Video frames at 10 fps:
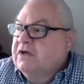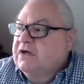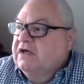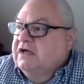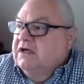
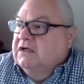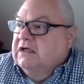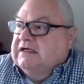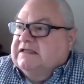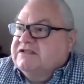it's
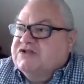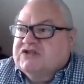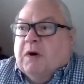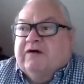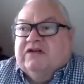just a
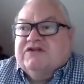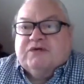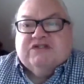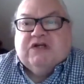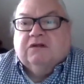marvelous
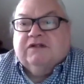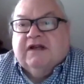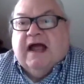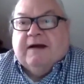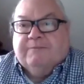result that
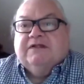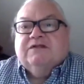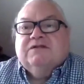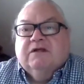happens.